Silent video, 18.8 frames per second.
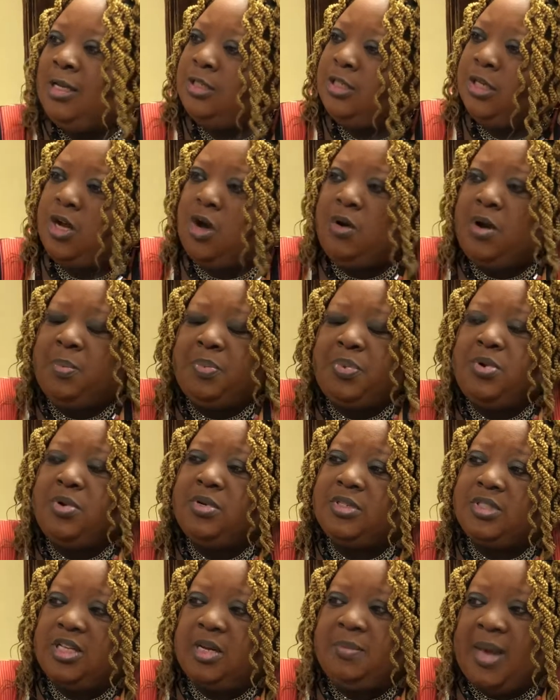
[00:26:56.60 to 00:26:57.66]
is to go and pull
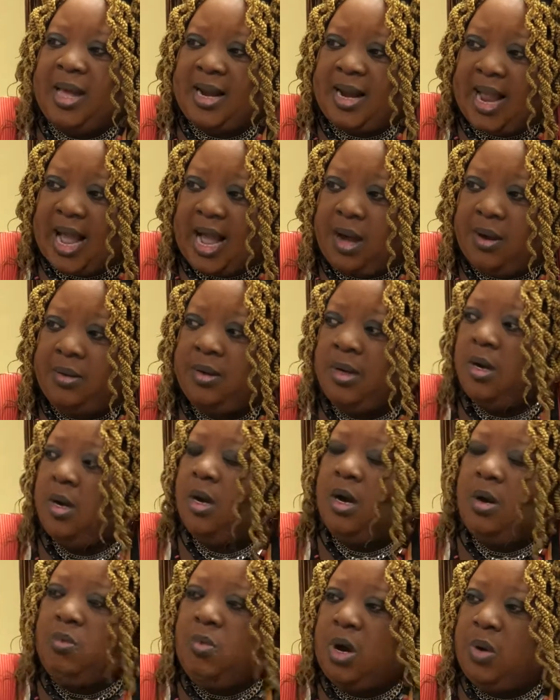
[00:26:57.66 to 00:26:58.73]
somebody out
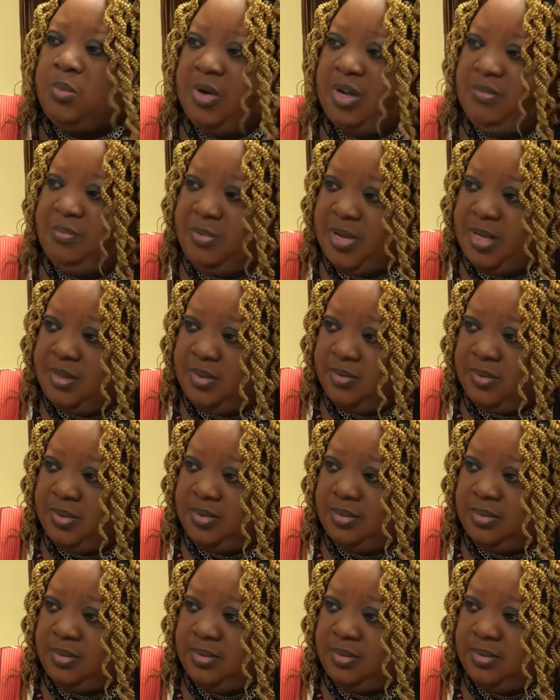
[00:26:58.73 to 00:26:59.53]
of what we've been through.